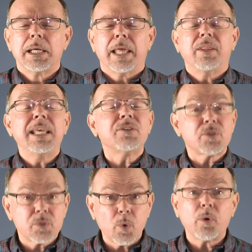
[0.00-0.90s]
And these
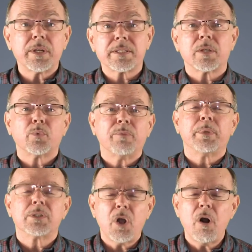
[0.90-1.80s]
stories that we've
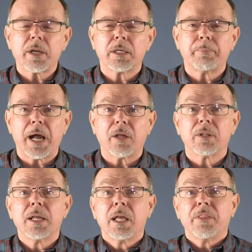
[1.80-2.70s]
been talking about,